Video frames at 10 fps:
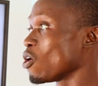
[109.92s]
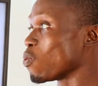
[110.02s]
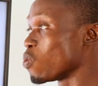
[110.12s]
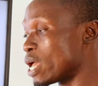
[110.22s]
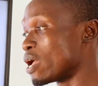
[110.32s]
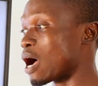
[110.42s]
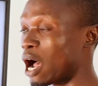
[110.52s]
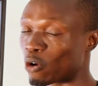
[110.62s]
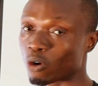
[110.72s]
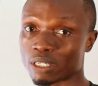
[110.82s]
where
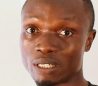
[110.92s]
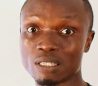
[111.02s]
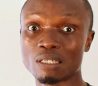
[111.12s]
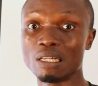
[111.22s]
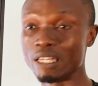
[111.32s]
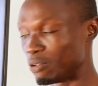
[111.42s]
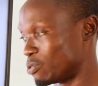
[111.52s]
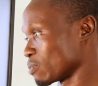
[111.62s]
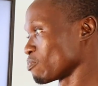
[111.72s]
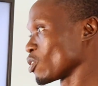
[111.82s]
an organism
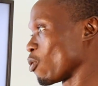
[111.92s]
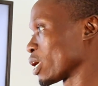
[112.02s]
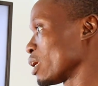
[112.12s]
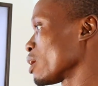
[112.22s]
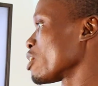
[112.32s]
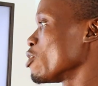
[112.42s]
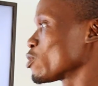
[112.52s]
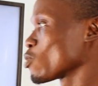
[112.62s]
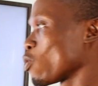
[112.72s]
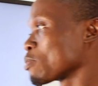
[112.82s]
lives. Okay,
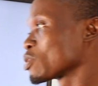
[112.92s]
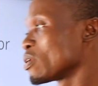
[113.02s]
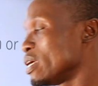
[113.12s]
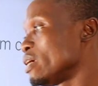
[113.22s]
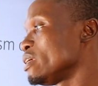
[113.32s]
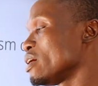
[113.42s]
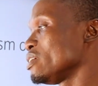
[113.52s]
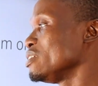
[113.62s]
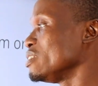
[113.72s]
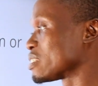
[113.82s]
so option A here
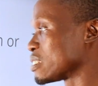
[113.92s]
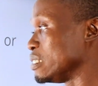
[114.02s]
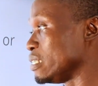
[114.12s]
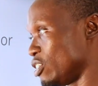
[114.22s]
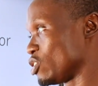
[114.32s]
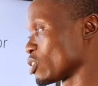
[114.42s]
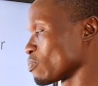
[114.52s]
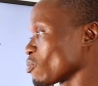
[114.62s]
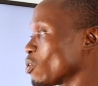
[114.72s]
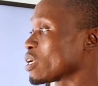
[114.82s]
is niche.
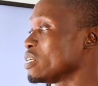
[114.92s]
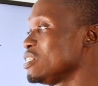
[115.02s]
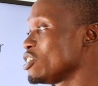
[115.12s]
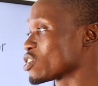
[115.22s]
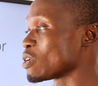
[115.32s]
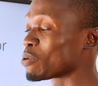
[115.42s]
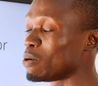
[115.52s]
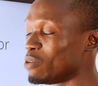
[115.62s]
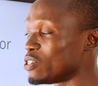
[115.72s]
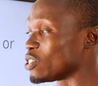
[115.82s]
Okay, niche
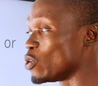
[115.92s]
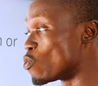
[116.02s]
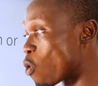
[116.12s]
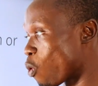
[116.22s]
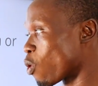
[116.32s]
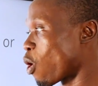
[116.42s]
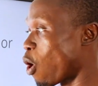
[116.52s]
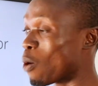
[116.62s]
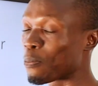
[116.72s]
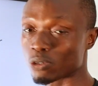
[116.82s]
simply means the role
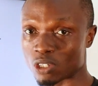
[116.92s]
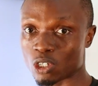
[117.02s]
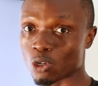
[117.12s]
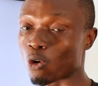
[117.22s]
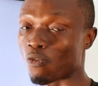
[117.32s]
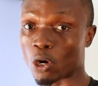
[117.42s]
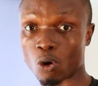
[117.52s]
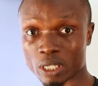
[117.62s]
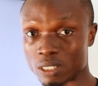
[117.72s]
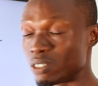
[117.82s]
or position of an
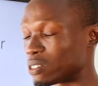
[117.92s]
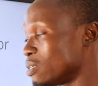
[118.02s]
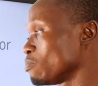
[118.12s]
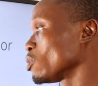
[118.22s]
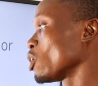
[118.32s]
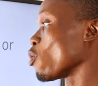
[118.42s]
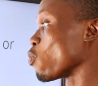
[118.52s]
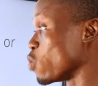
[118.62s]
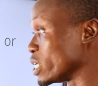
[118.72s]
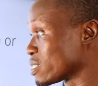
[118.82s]

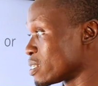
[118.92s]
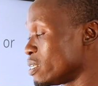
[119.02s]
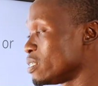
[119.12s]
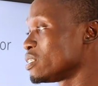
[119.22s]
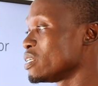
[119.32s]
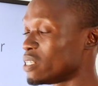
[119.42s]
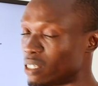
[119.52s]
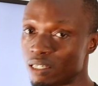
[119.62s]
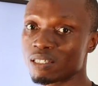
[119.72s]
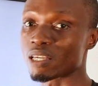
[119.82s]
organism within
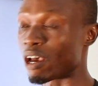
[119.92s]
its